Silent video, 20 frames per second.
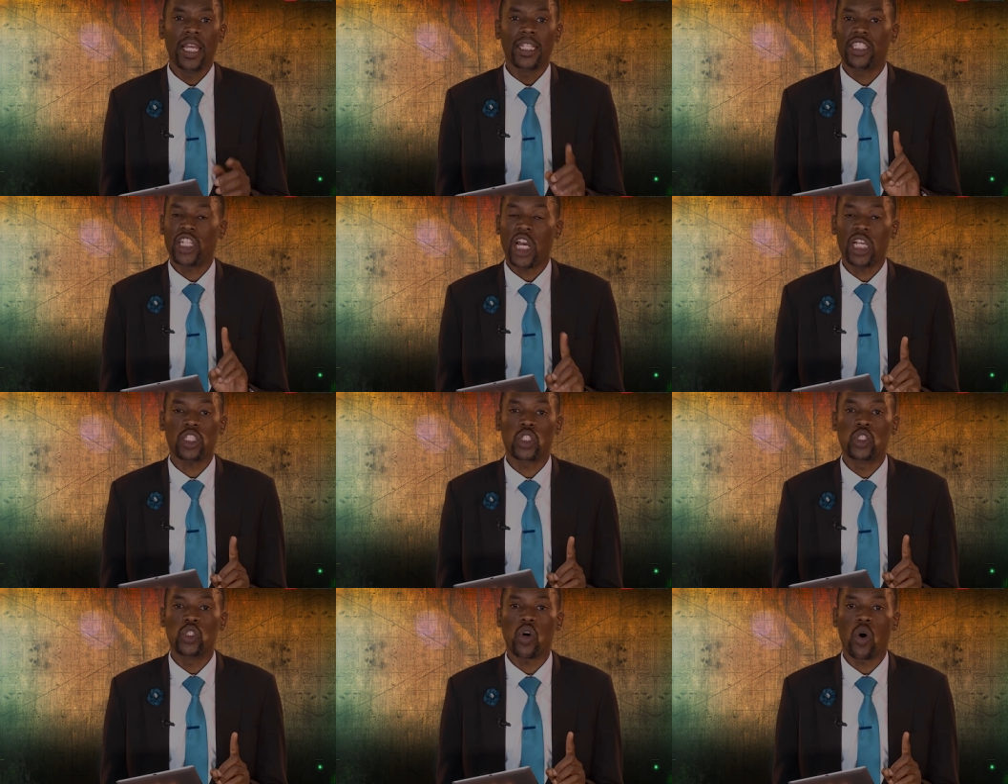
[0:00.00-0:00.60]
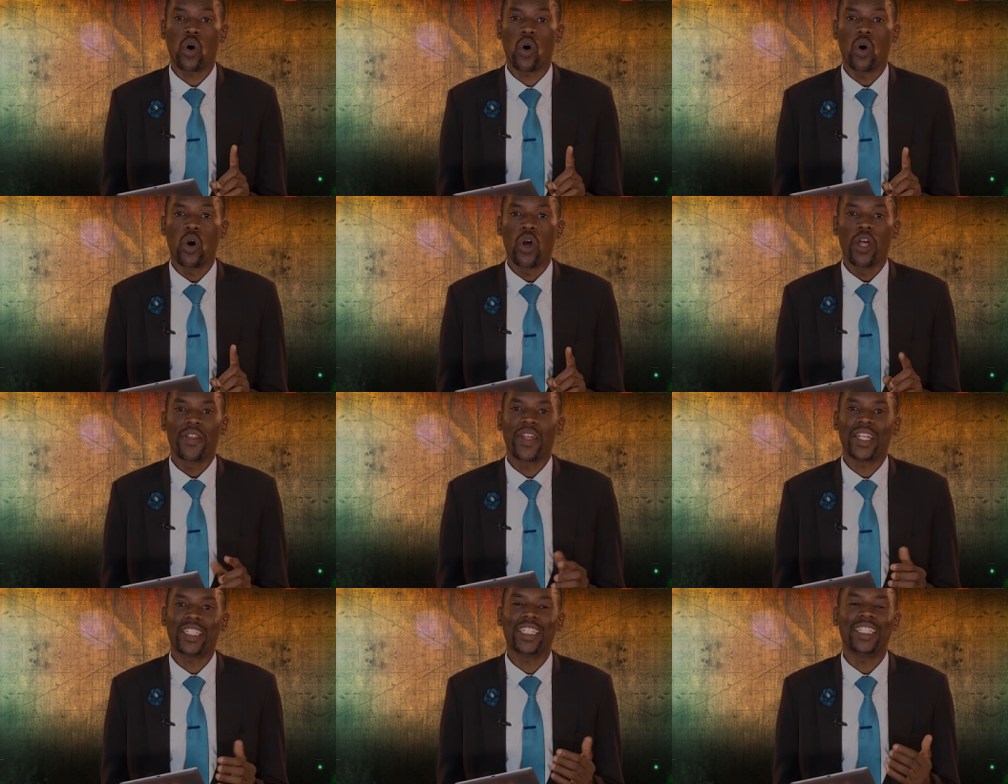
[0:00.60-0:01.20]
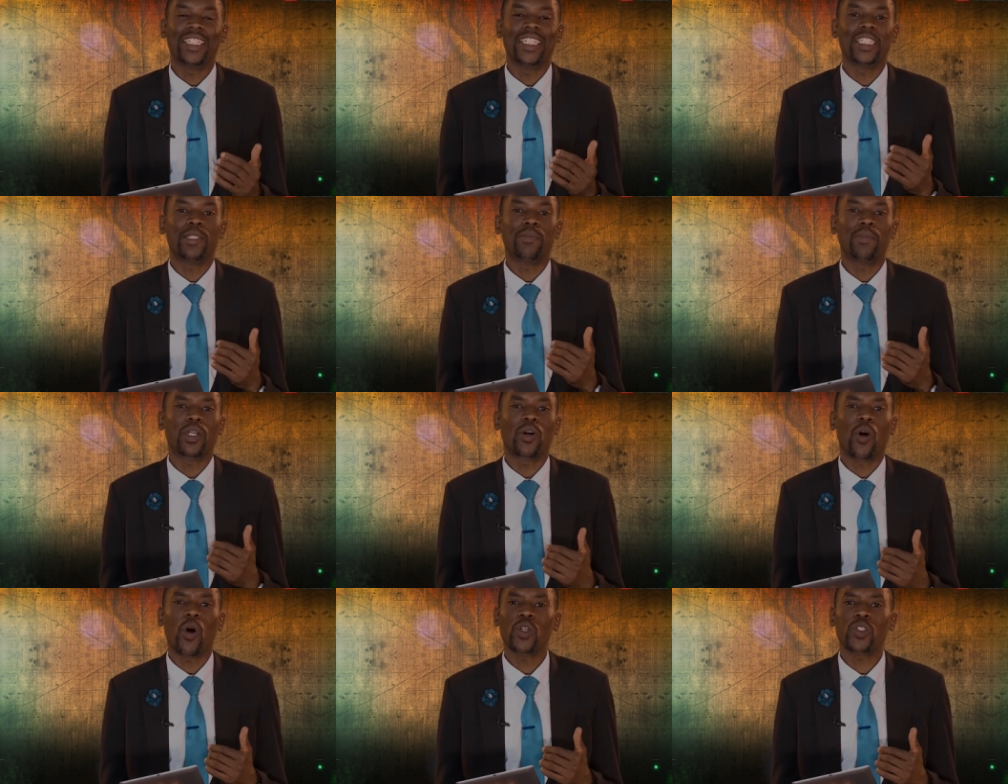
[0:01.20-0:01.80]
just know that it is
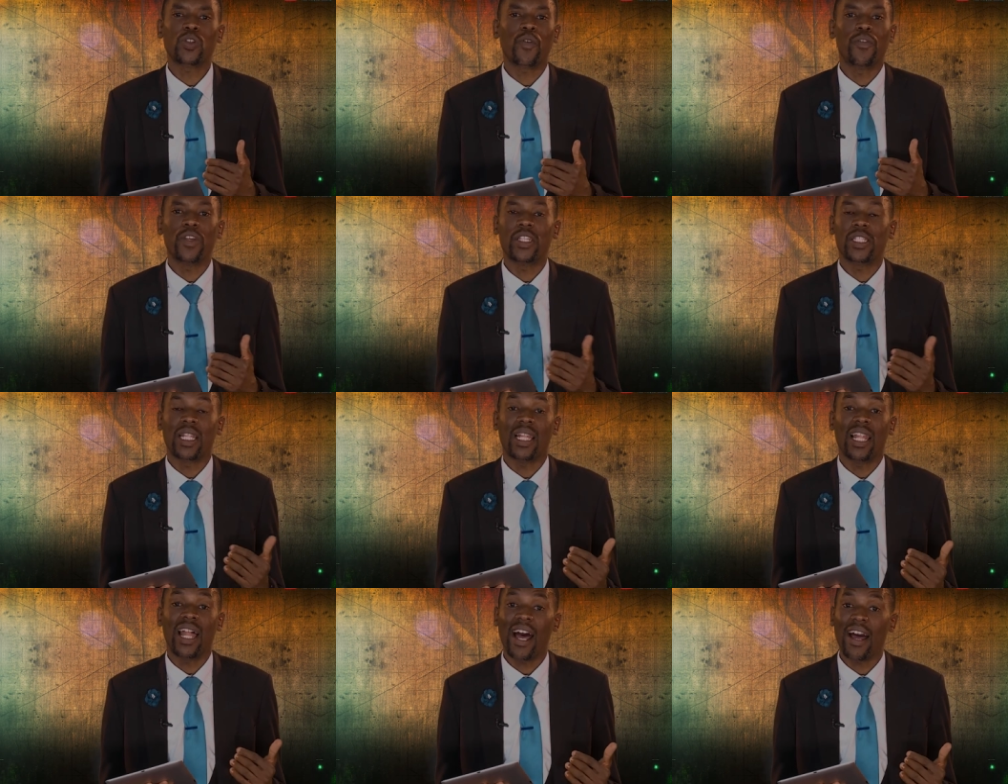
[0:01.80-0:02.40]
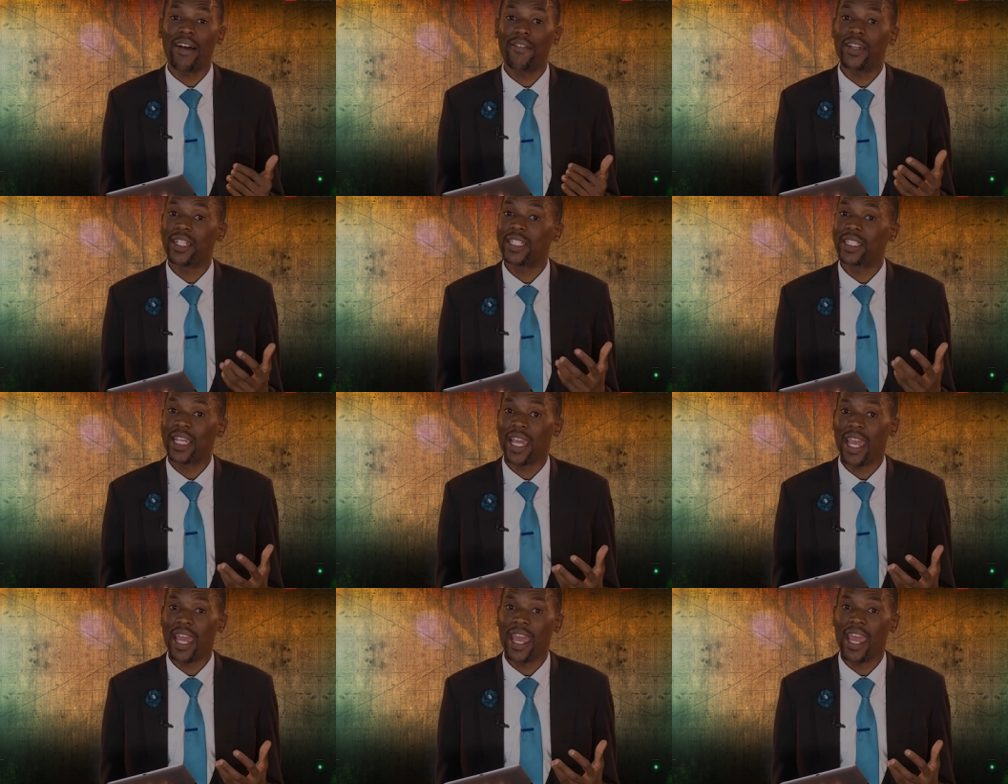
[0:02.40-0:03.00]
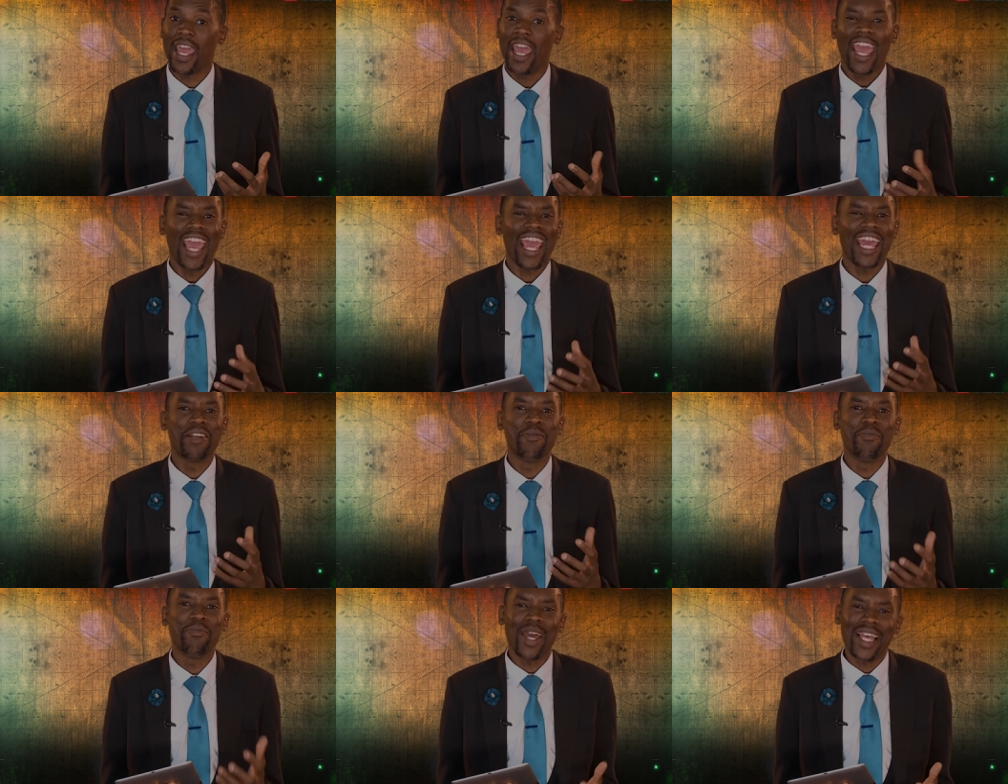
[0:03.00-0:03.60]
because of his love and care
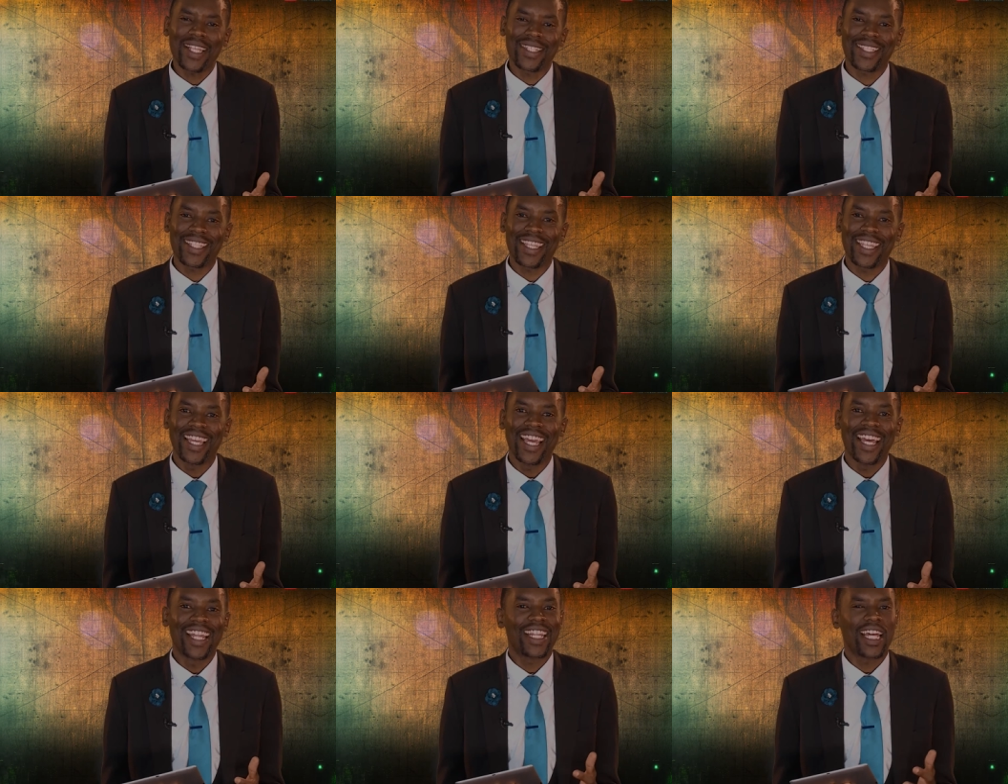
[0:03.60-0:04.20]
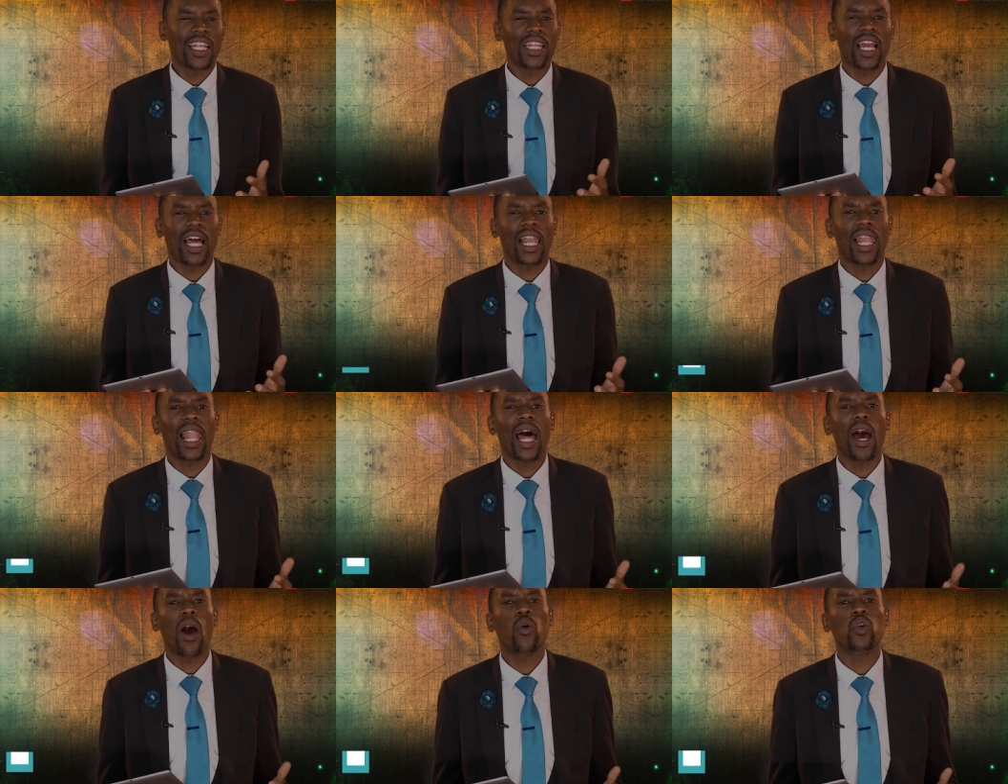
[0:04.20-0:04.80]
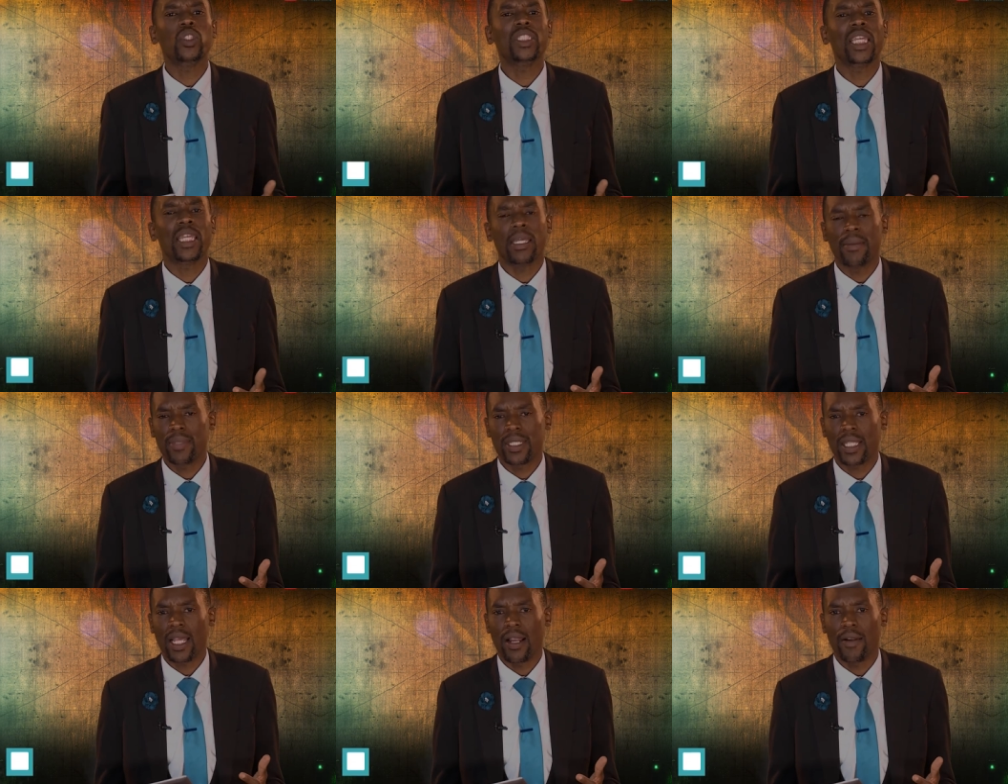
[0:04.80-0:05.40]
and mercy that he allows
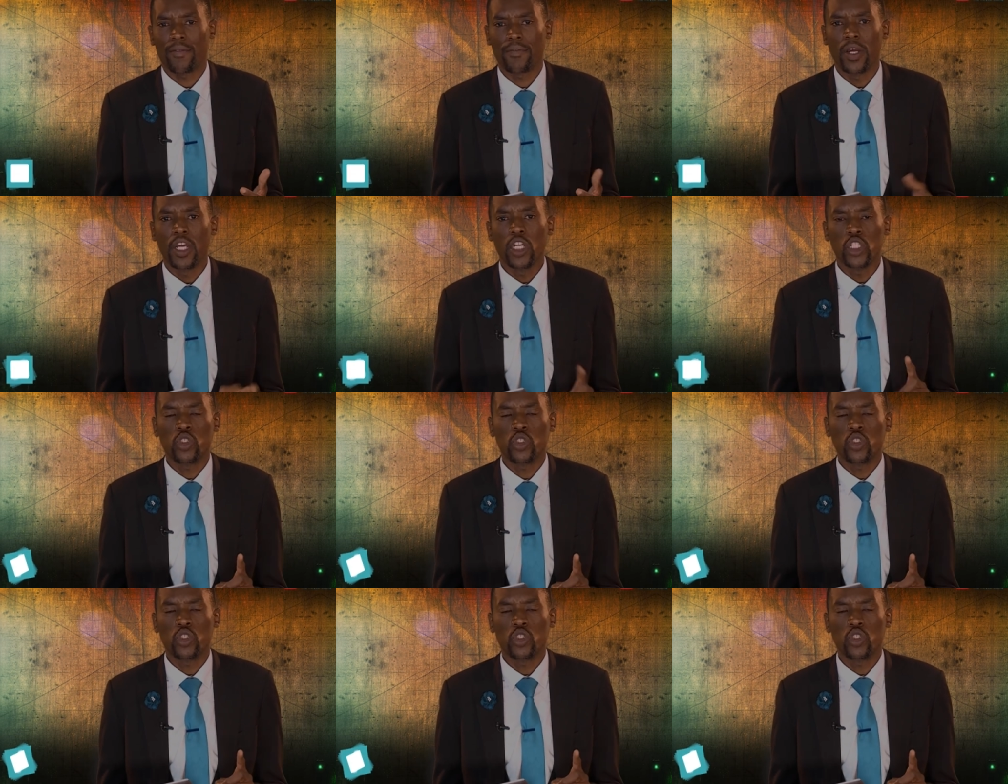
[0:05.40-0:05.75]
himself